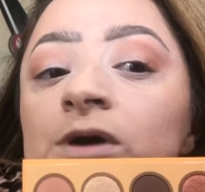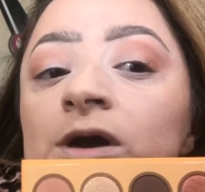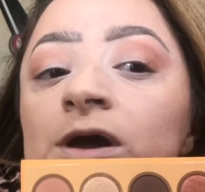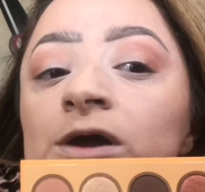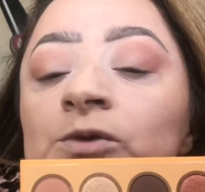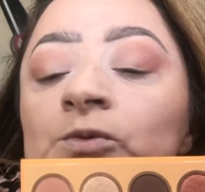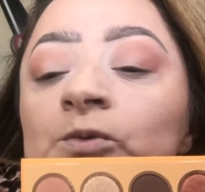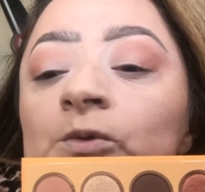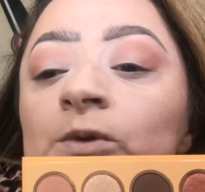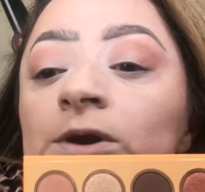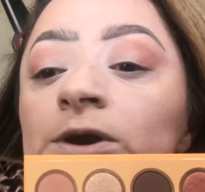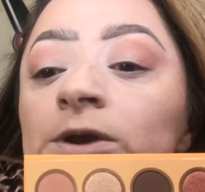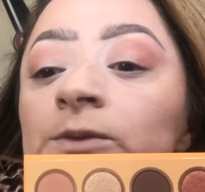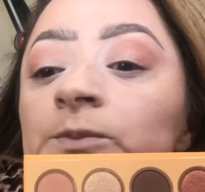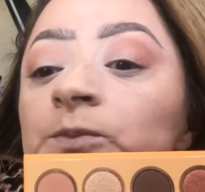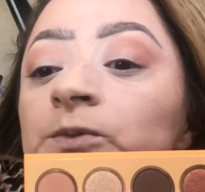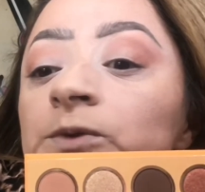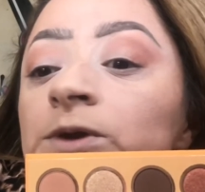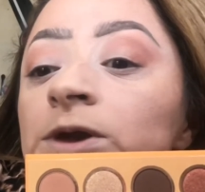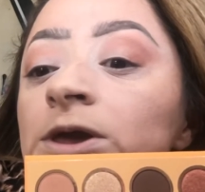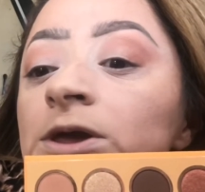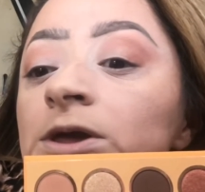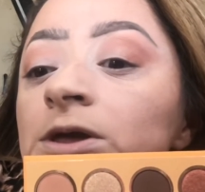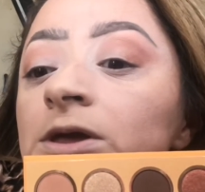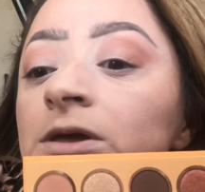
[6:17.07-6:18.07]
want to
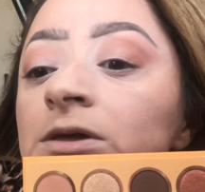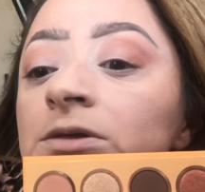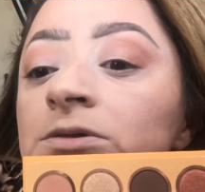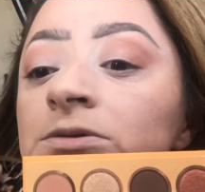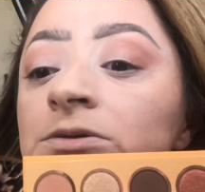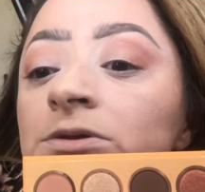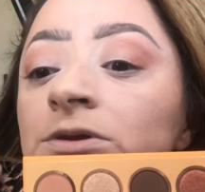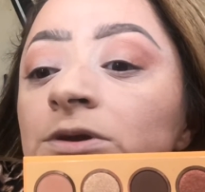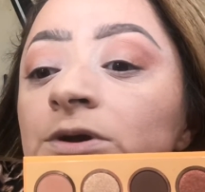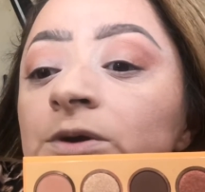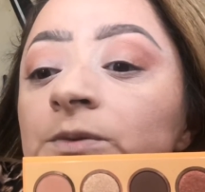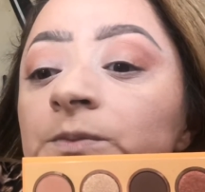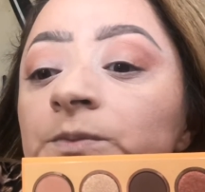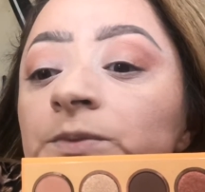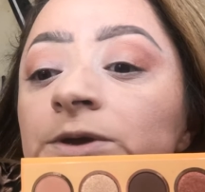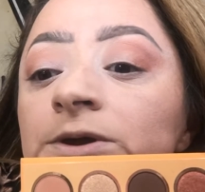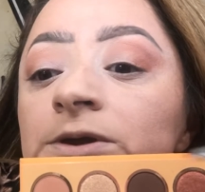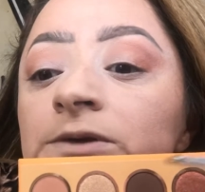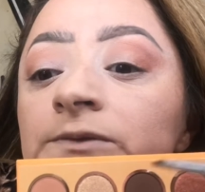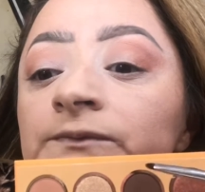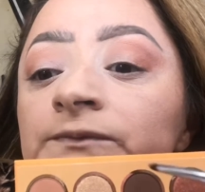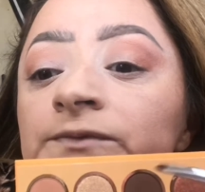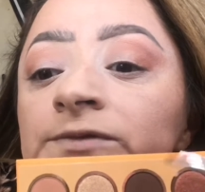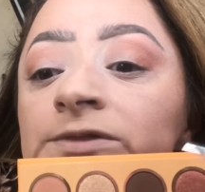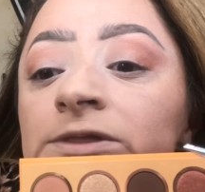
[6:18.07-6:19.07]
bring a little bit
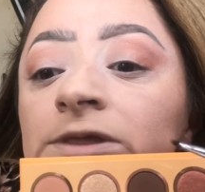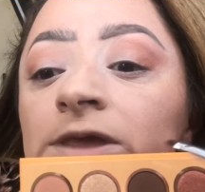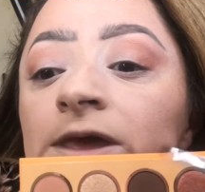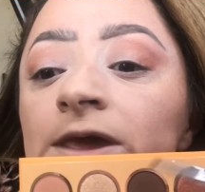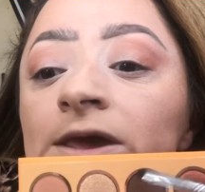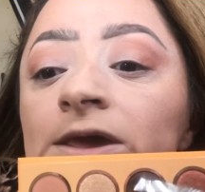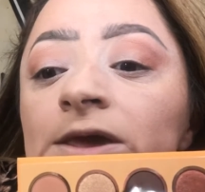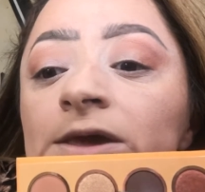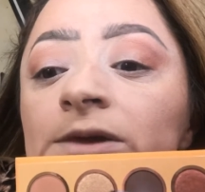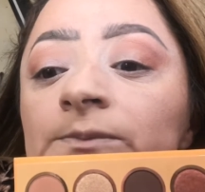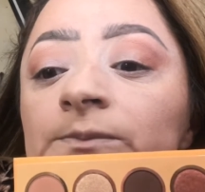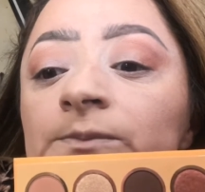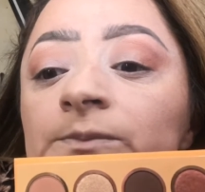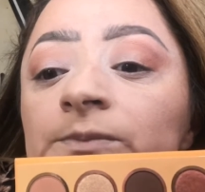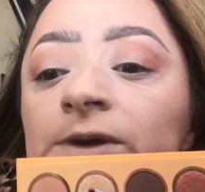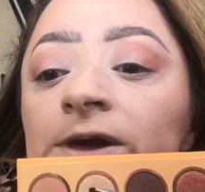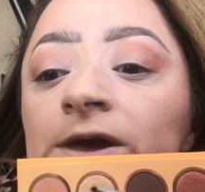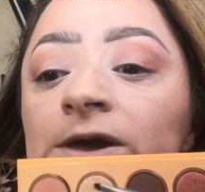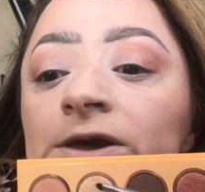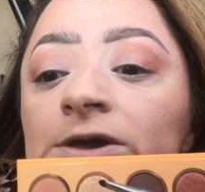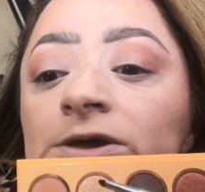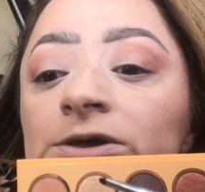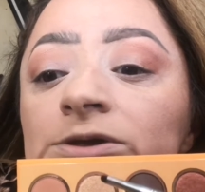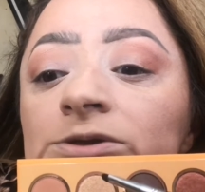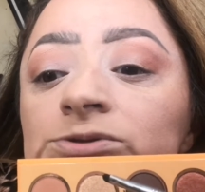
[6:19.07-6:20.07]
of light back
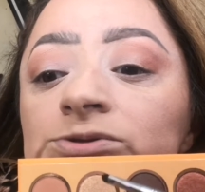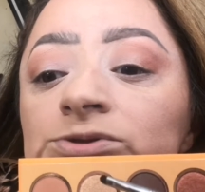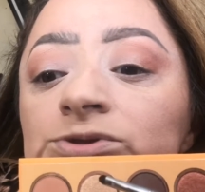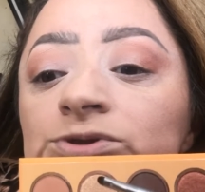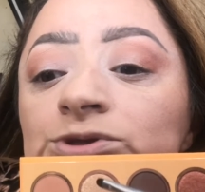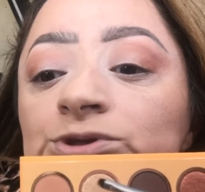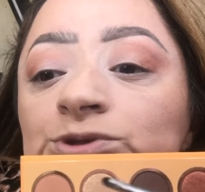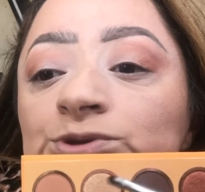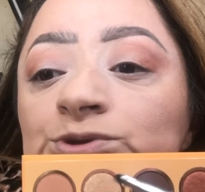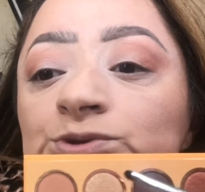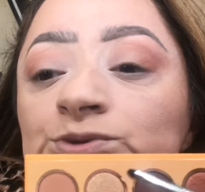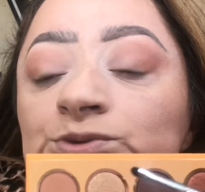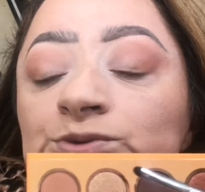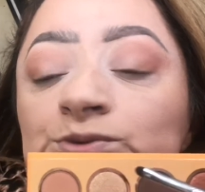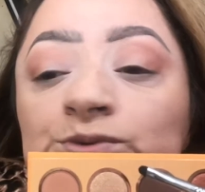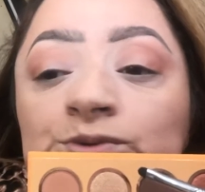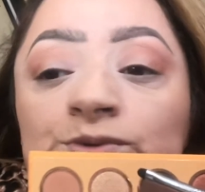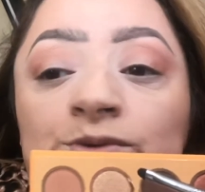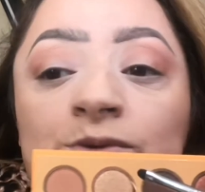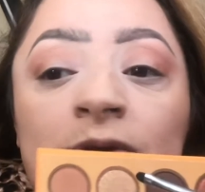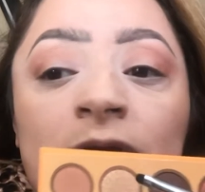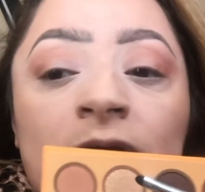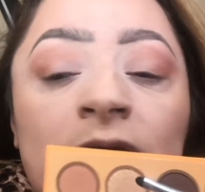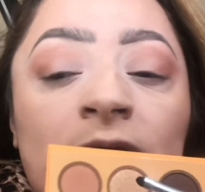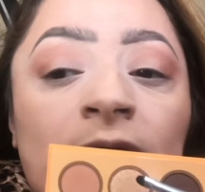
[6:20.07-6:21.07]
into
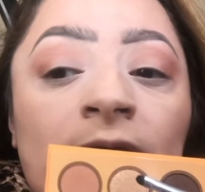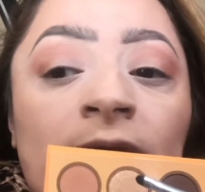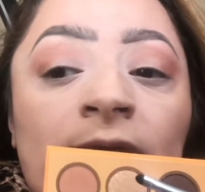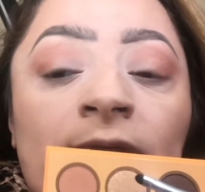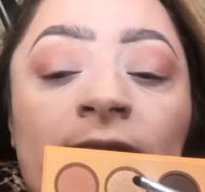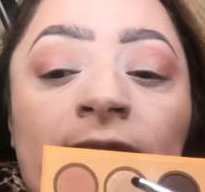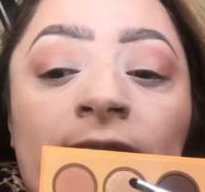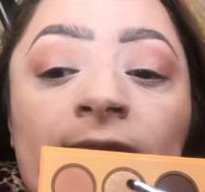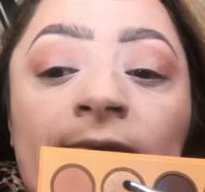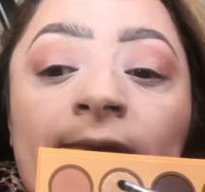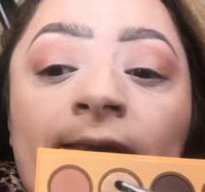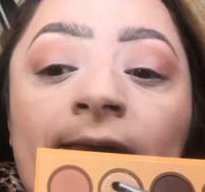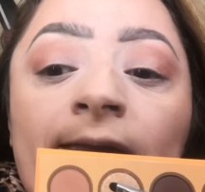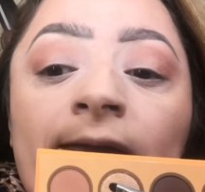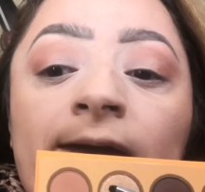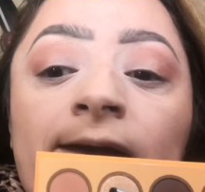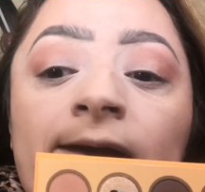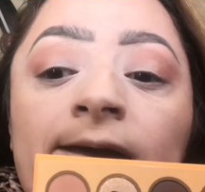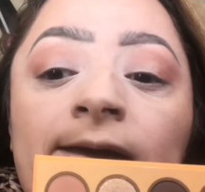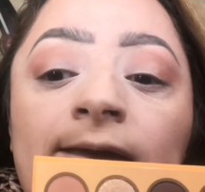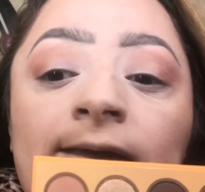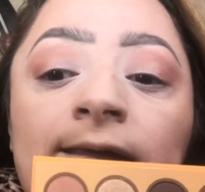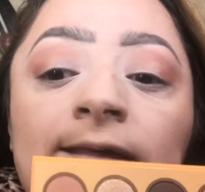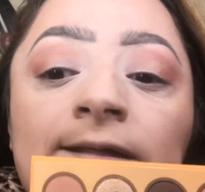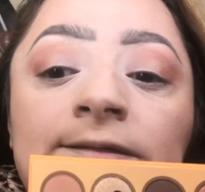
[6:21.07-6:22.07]
the
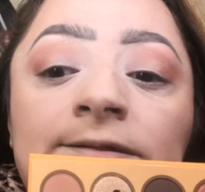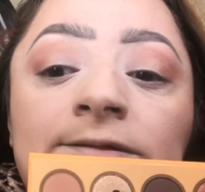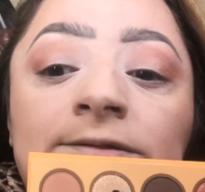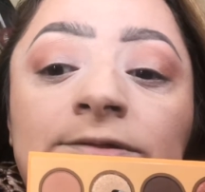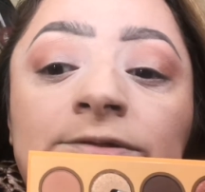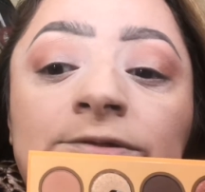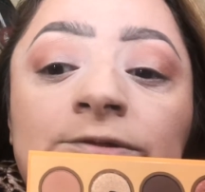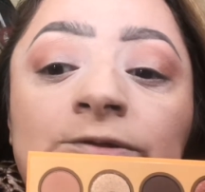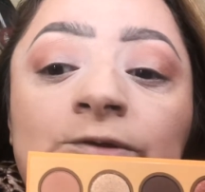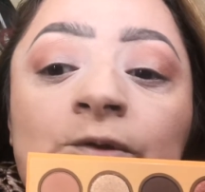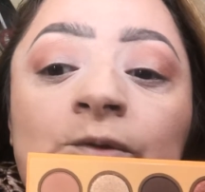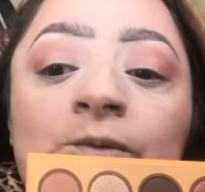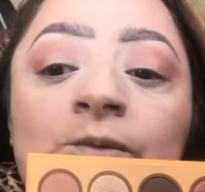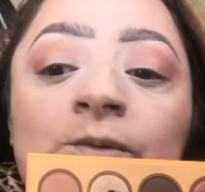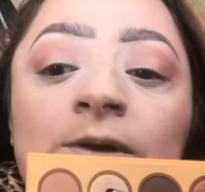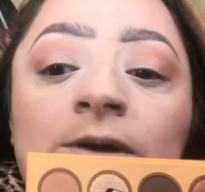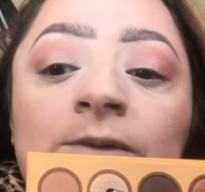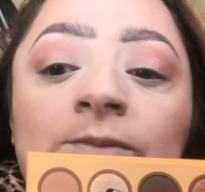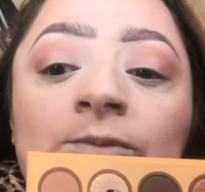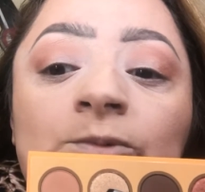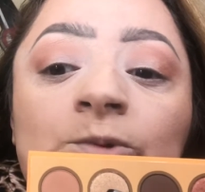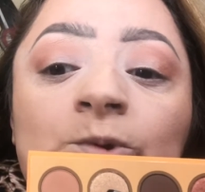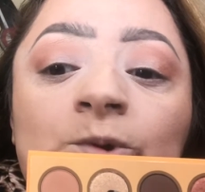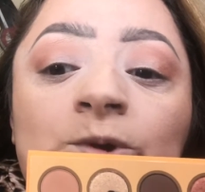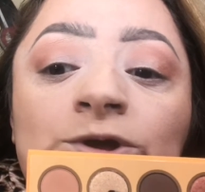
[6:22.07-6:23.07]
eyes, so
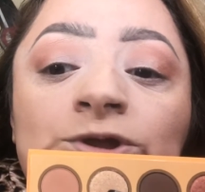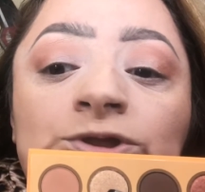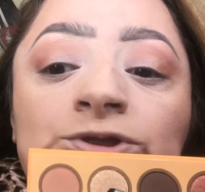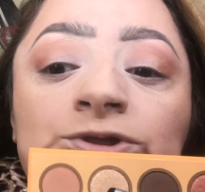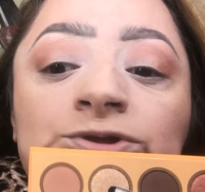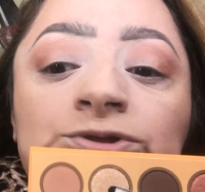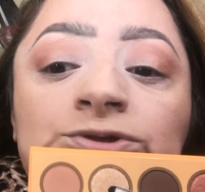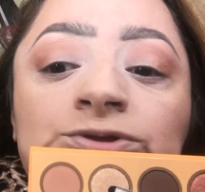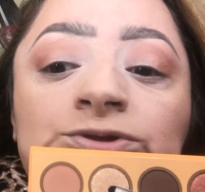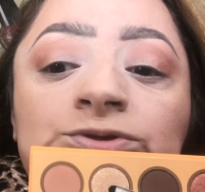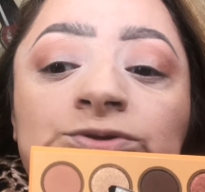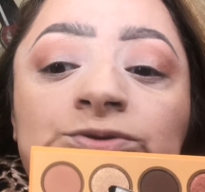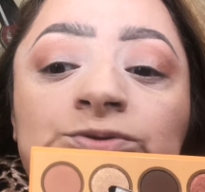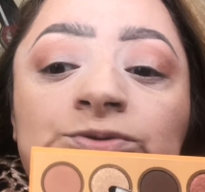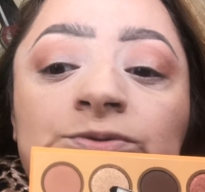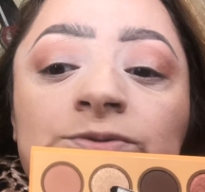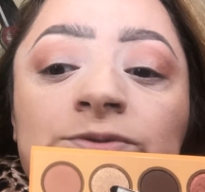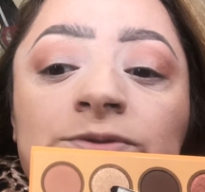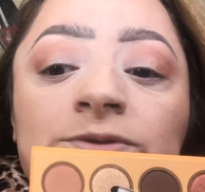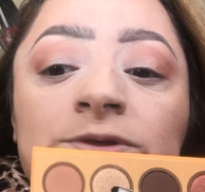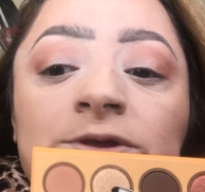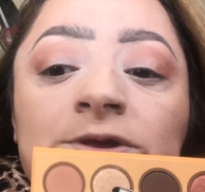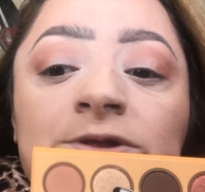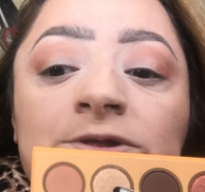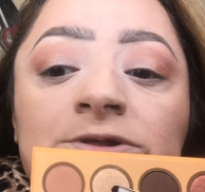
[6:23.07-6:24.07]
I'm going to do
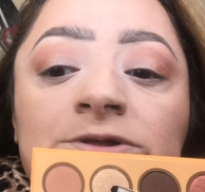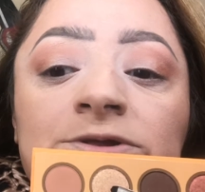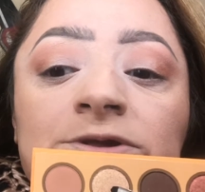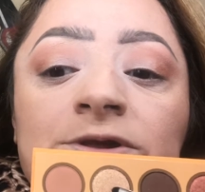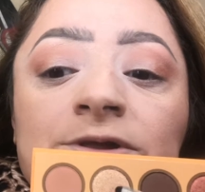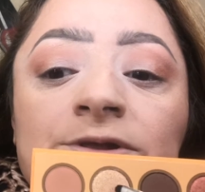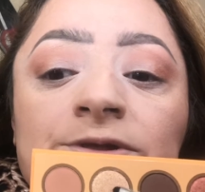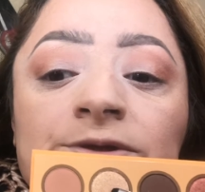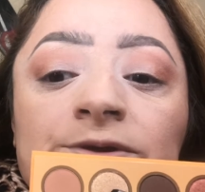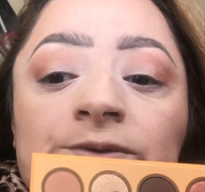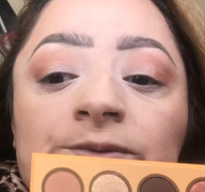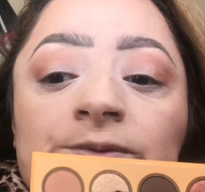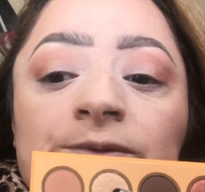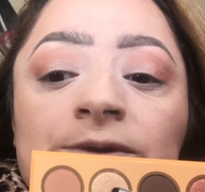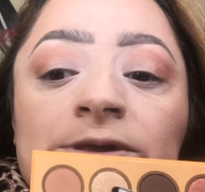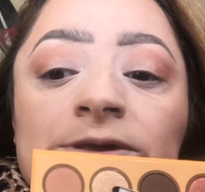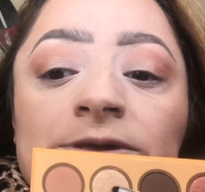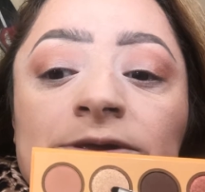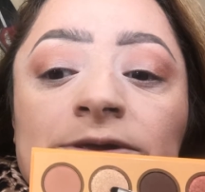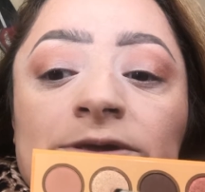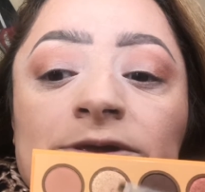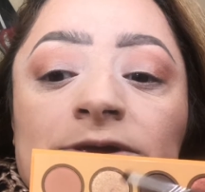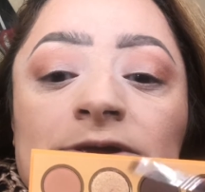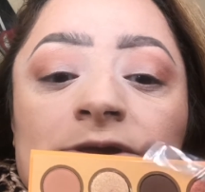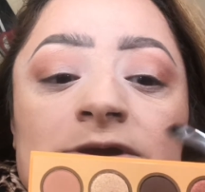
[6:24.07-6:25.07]
this color right
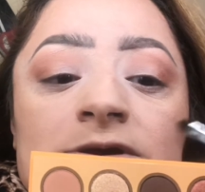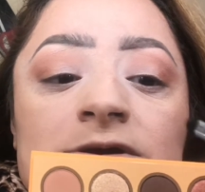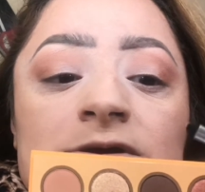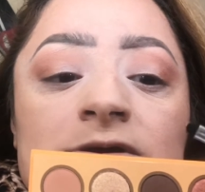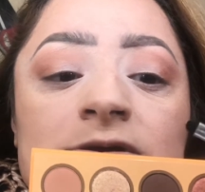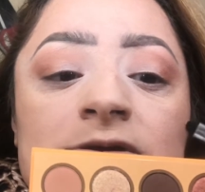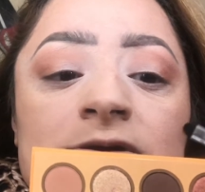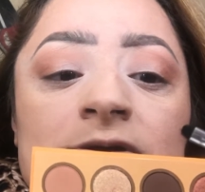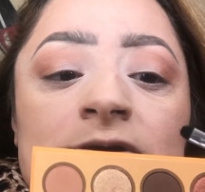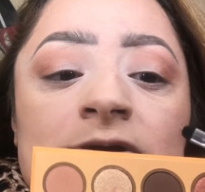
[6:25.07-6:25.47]
here